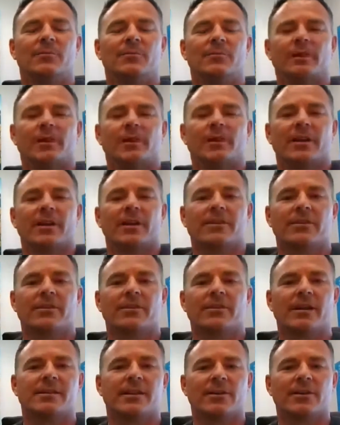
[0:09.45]
but I thought I'd
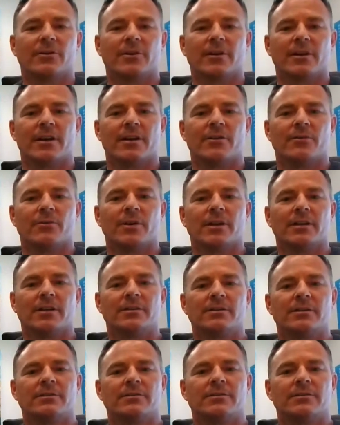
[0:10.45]
send out another one,